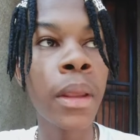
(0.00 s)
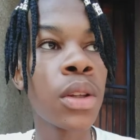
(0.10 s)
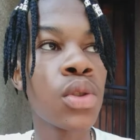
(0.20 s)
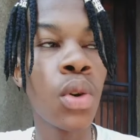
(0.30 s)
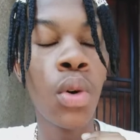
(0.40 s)

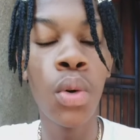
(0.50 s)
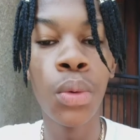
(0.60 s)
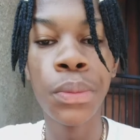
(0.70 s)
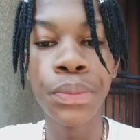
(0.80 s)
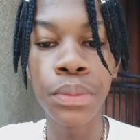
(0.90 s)

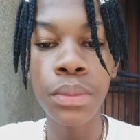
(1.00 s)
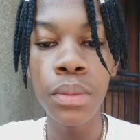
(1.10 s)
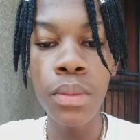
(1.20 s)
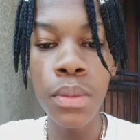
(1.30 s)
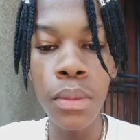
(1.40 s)
So
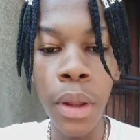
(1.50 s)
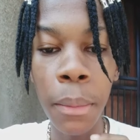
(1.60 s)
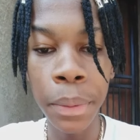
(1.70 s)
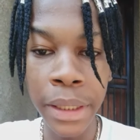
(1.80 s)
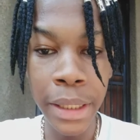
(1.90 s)

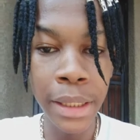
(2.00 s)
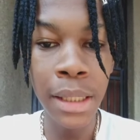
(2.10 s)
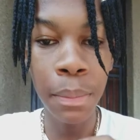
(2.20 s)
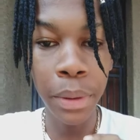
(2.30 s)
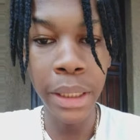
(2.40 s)

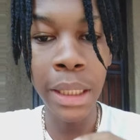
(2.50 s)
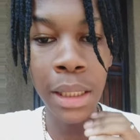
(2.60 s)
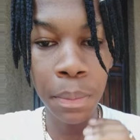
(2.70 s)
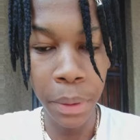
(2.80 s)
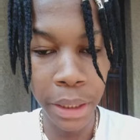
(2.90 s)
please
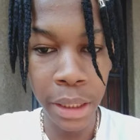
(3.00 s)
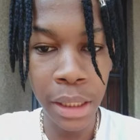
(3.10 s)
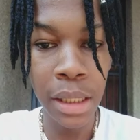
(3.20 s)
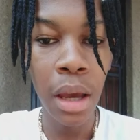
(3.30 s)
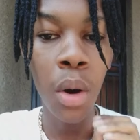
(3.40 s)

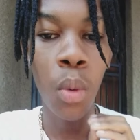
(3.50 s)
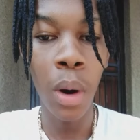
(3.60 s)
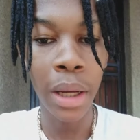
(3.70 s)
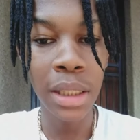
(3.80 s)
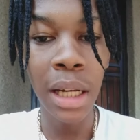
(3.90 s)

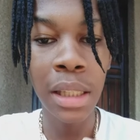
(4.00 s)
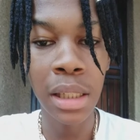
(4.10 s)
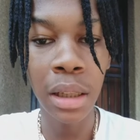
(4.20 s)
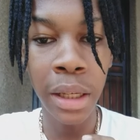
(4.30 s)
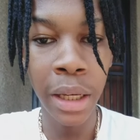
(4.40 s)
watch
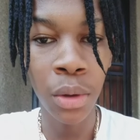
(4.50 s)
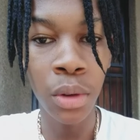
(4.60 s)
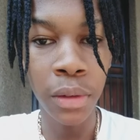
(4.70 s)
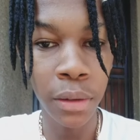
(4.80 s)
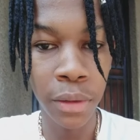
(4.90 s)
until the end
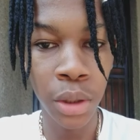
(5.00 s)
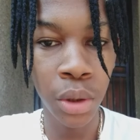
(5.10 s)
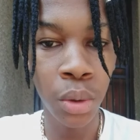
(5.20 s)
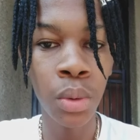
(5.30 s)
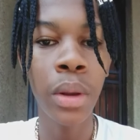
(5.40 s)
of the
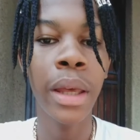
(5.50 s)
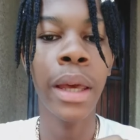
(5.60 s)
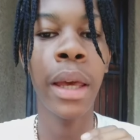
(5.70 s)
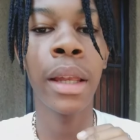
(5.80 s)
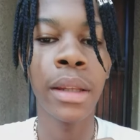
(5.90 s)
video,
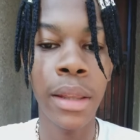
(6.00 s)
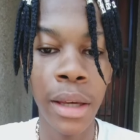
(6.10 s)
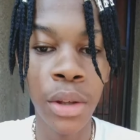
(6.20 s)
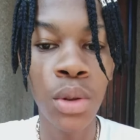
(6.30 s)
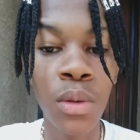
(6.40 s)
and
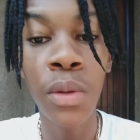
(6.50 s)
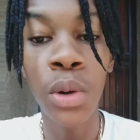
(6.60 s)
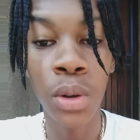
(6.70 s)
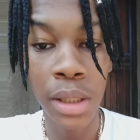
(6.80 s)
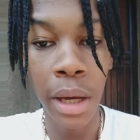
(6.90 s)
thank you for
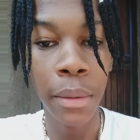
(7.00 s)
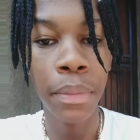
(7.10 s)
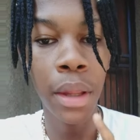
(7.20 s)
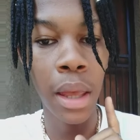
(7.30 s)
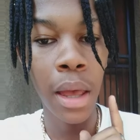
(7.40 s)
your time.
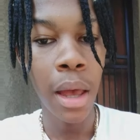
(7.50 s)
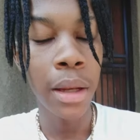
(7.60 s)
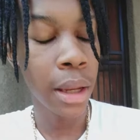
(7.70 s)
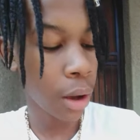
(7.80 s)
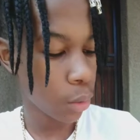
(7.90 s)

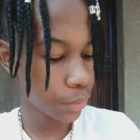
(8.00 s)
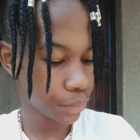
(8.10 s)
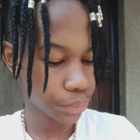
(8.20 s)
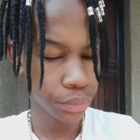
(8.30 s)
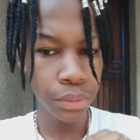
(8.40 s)
Now
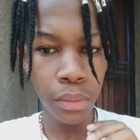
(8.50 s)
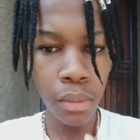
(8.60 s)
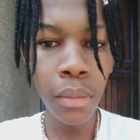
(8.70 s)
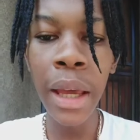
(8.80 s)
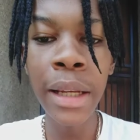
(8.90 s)

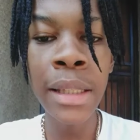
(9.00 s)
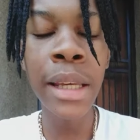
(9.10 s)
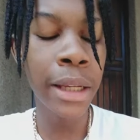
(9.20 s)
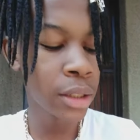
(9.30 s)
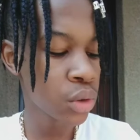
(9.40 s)
let's
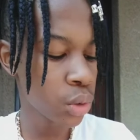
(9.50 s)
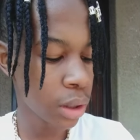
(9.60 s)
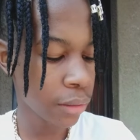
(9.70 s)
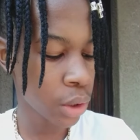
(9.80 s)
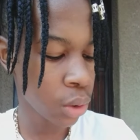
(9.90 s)
get into
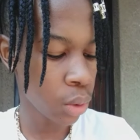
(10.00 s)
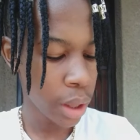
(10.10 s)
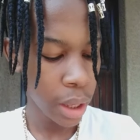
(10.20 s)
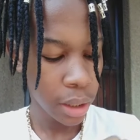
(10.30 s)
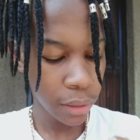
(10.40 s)
the video.
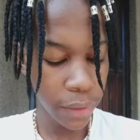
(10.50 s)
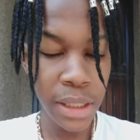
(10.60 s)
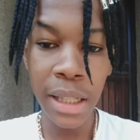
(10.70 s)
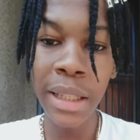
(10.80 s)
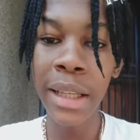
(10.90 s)
The
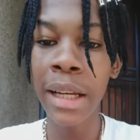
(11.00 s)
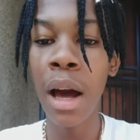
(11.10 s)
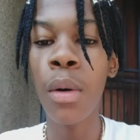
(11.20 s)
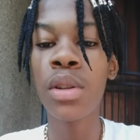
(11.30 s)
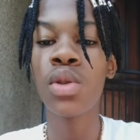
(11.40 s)
first thing that
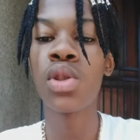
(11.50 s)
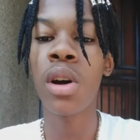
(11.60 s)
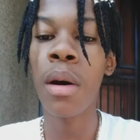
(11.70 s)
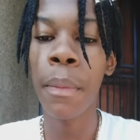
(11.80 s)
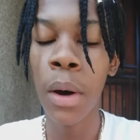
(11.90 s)
I want to
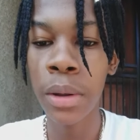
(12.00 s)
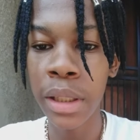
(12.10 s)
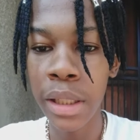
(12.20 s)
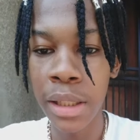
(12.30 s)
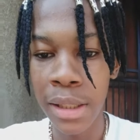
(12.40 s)
talk about
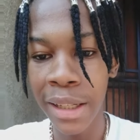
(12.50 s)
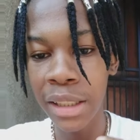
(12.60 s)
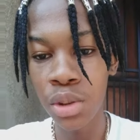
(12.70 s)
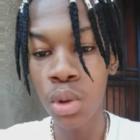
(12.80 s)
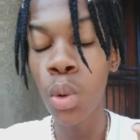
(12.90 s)
is the
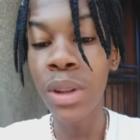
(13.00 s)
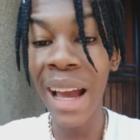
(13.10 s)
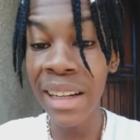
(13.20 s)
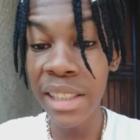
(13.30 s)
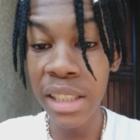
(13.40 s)

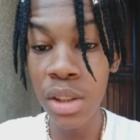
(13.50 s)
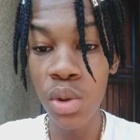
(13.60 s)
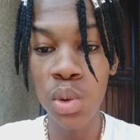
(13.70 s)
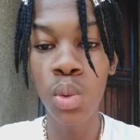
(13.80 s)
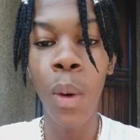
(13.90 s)

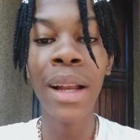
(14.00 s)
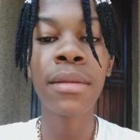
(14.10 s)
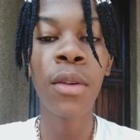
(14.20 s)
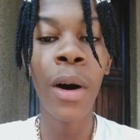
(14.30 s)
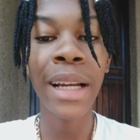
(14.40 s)
introduction to what
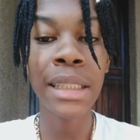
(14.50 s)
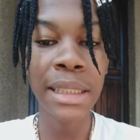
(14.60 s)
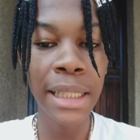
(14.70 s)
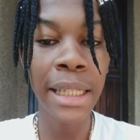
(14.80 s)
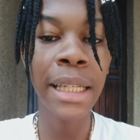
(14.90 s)

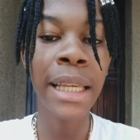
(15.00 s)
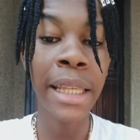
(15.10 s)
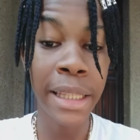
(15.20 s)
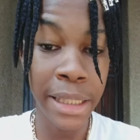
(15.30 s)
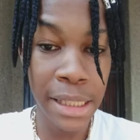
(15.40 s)
forex trading
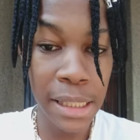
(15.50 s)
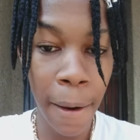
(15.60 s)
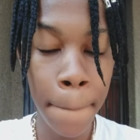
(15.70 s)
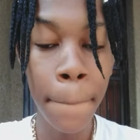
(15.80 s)
is.